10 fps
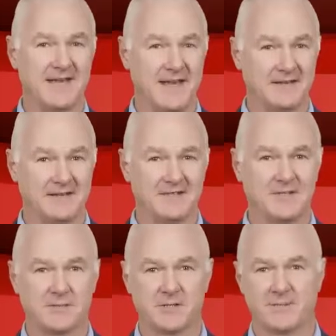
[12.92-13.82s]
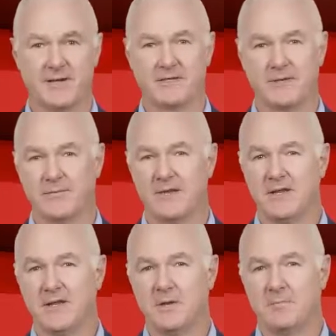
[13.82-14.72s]
and a listings perspective,
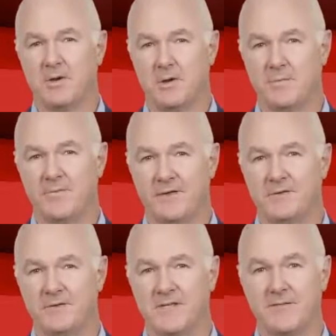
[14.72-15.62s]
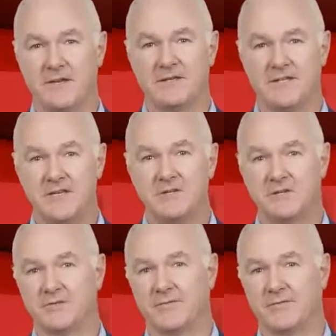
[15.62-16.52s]
but home values have continued
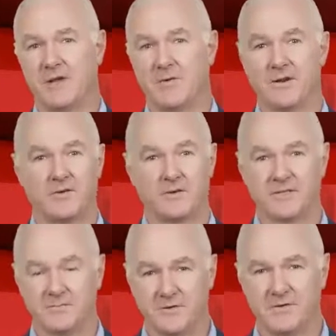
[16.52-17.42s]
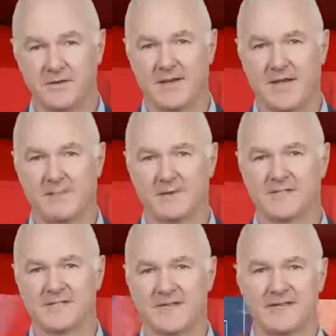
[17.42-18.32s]
to drift lower across most of the capital
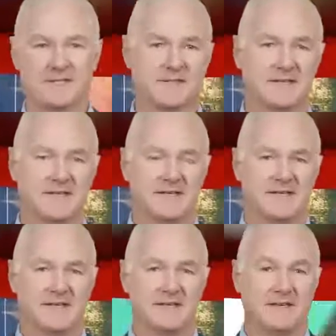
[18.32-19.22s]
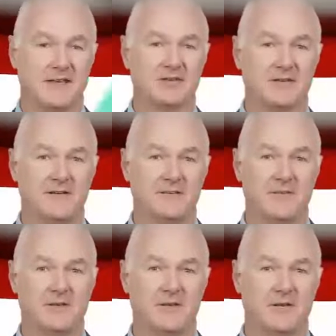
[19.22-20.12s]
cities. Nationally,
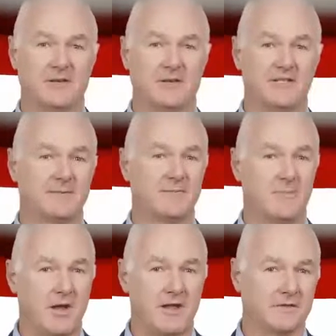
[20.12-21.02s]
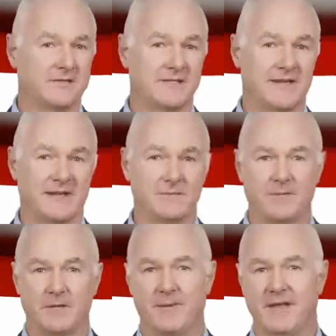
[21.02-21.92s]
value declines have been mild to date,
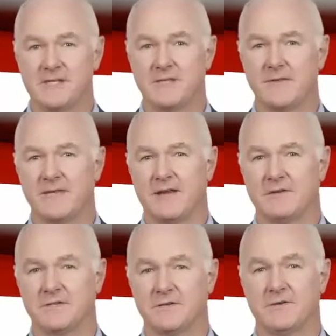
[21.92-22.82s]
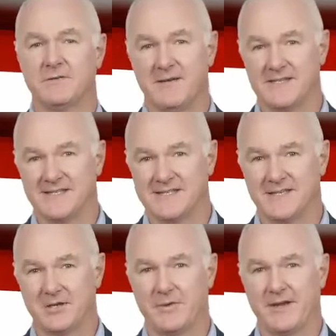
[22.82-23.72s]
but the pace of the downturn is
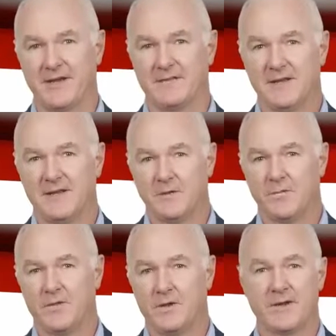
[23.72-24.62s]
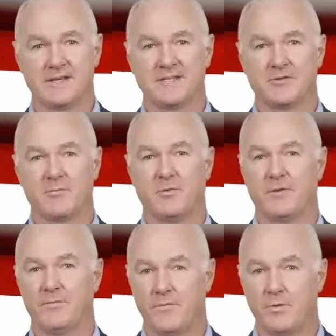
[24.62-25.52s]
accelerating. Following a
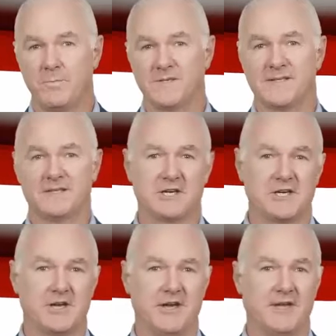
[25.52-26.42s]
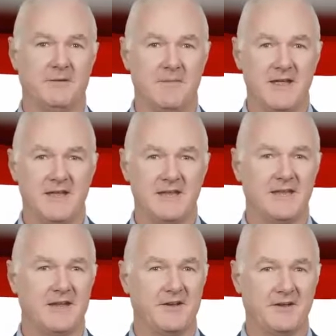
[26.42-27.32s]
0.4% decline in May,
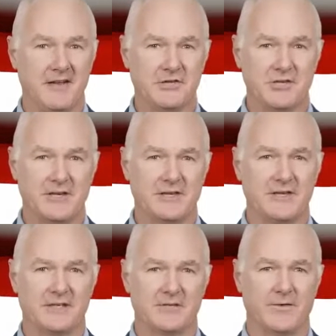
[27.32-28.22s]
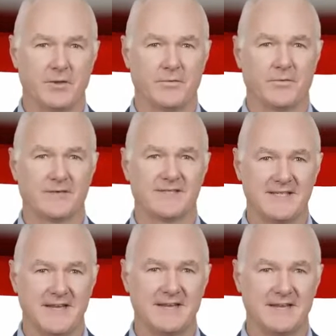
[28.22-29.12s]
our national index fell for a
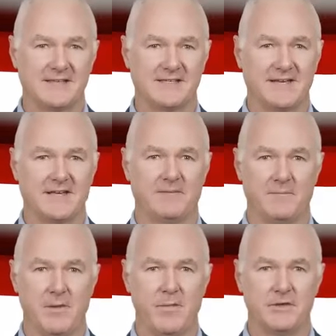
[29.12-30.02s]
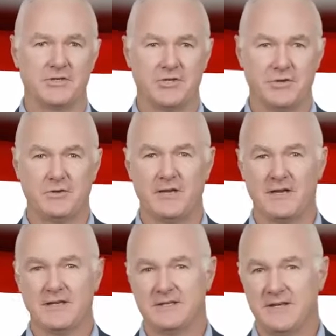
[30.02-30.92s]
second consecutive month in June,
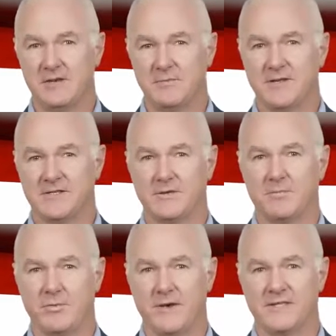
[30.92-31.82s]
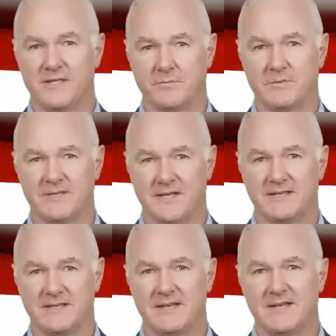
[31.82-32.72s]
down by 0.7%.